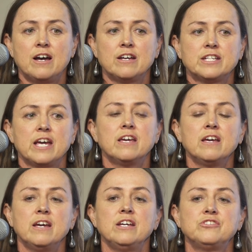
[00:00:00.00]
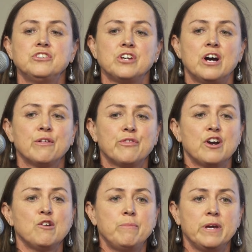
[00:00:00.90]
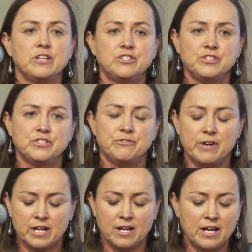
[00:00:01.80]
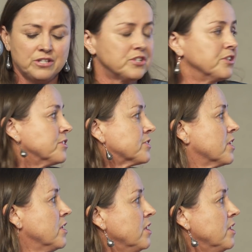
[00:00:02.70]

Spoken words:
taking estradiol therapy due to regulations.